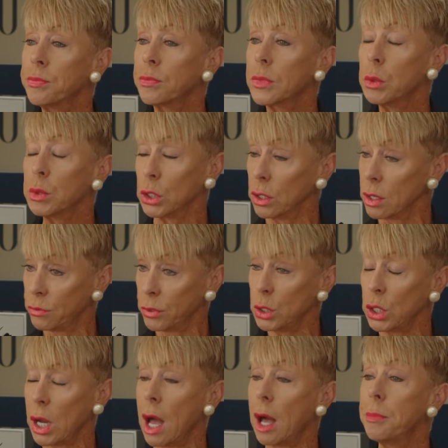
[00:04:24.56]
was looking for a
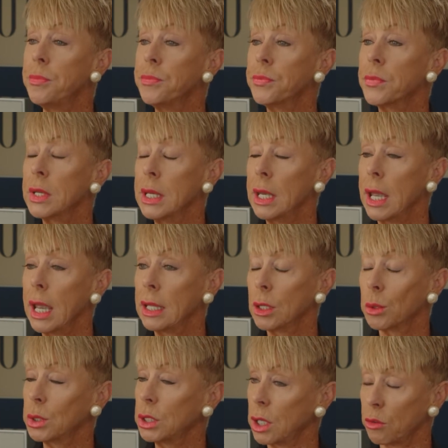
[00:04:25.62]
job, and there
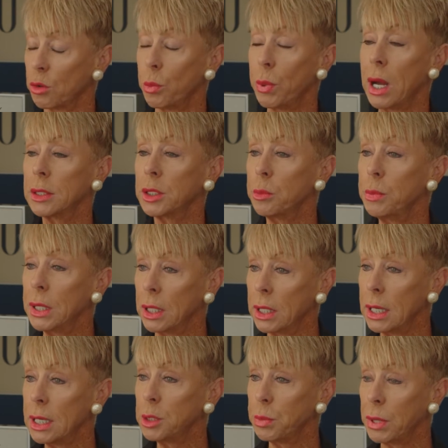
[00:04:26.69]
were several
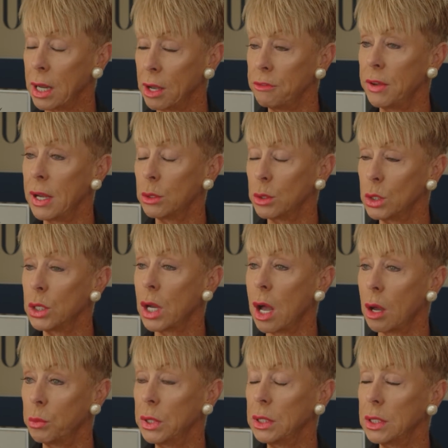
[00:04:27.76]
possibilities, but I found a
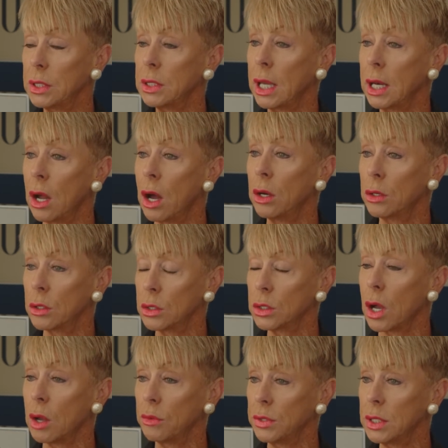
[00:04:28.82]
job with the state auditor's
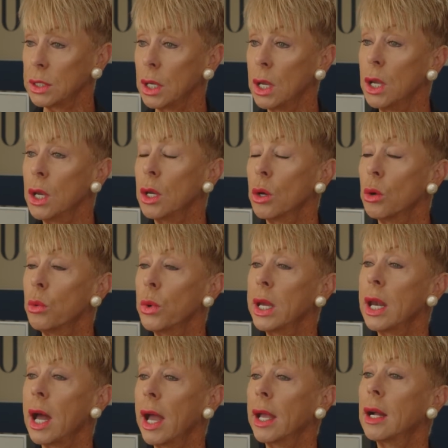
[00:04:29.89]
office.
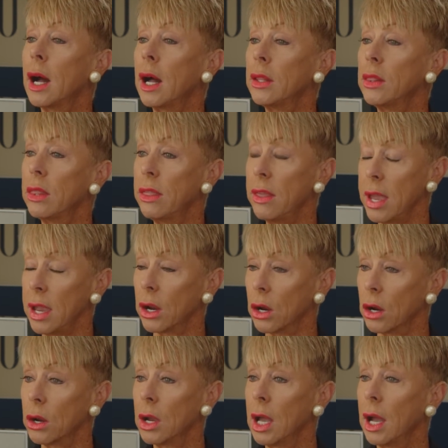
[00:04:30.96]
When I got
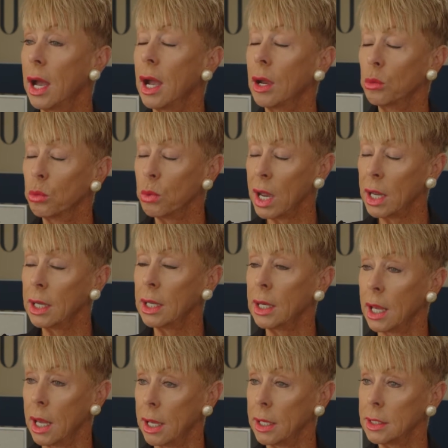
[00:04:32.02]
there, I
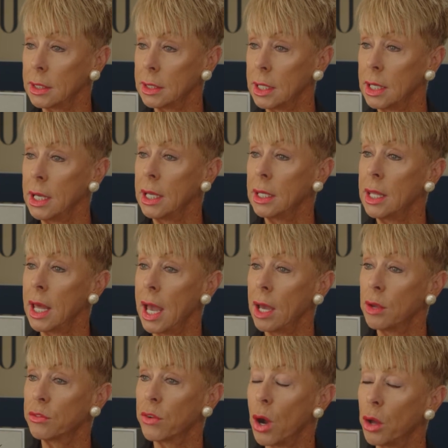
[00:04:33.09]
recognized
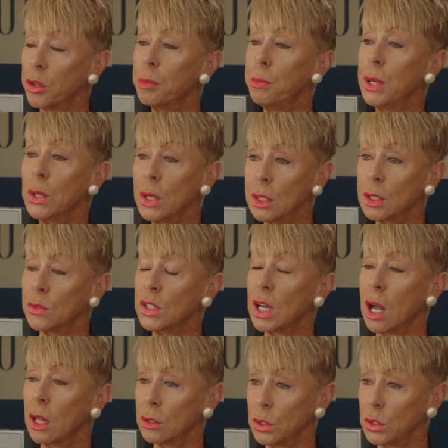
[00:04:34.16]
that for all the billions of
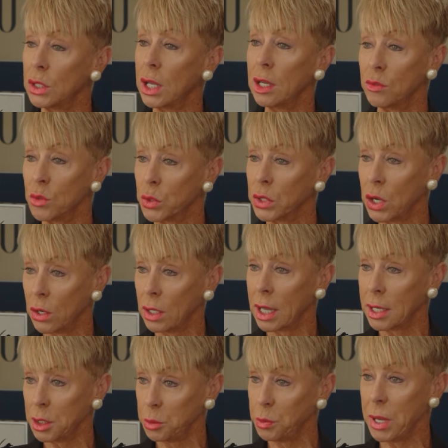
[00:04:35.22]
dollars the state of North
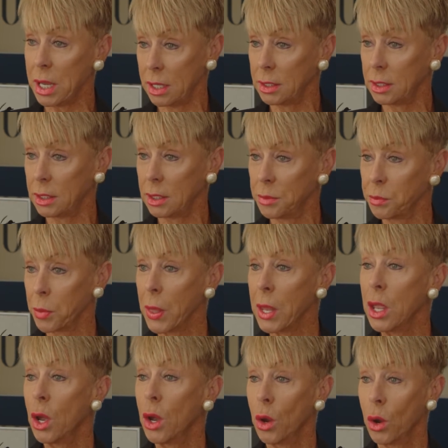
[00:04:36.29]
Carolina spends,
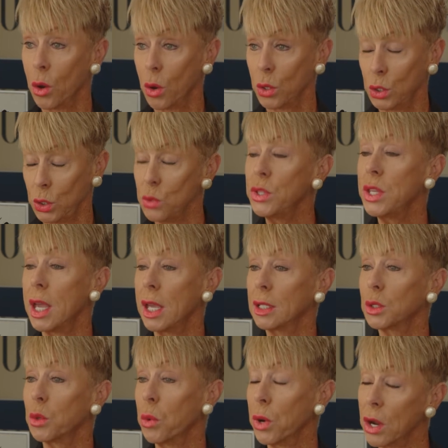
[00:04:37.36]
two
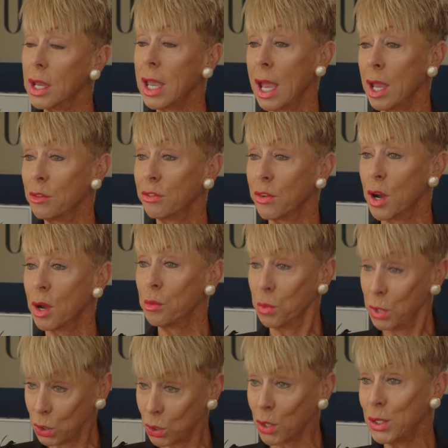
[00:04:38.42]
things: where it came from,
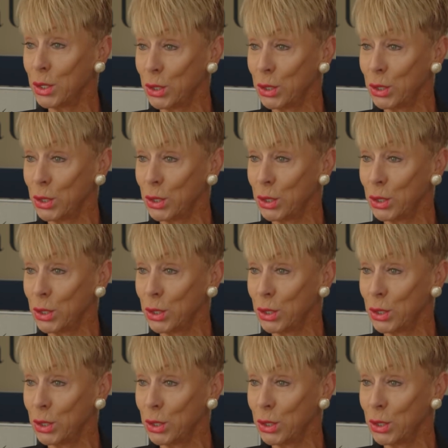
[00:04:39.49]
which are the